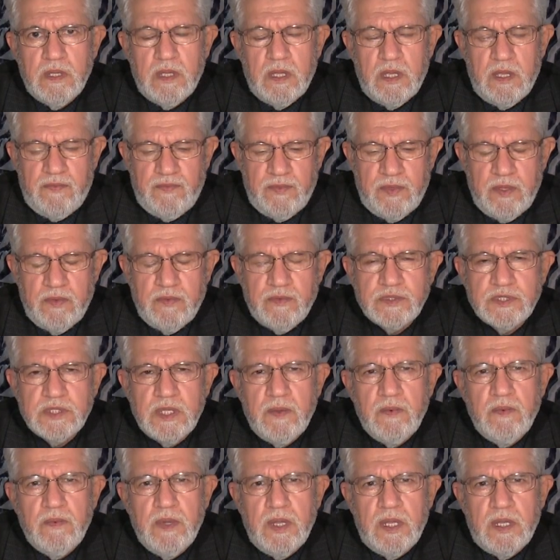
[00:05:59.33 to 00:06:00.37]
If there was
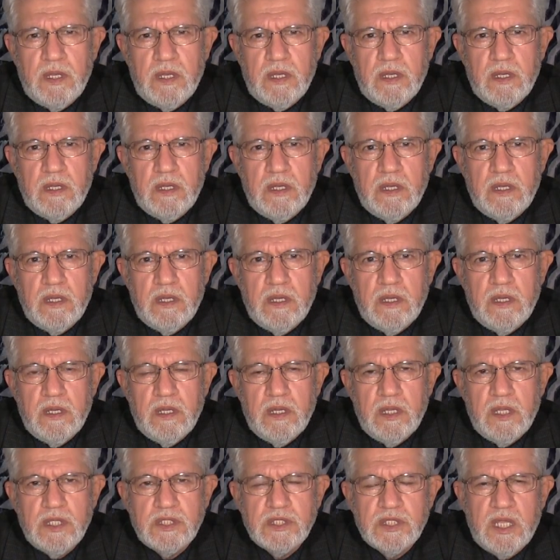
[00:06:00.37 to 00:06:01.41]
someone
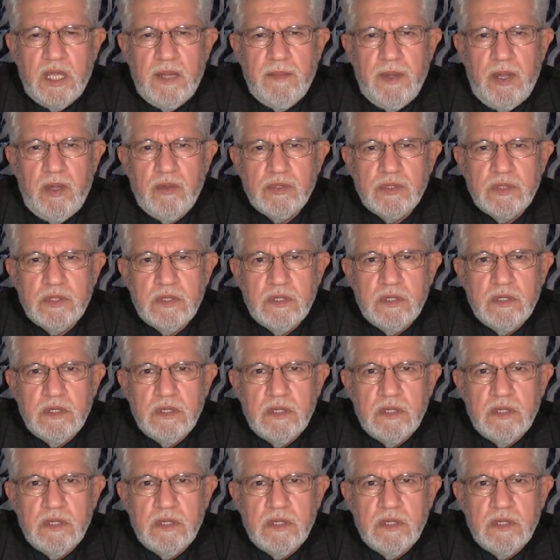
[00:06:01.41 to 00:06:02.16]
has come out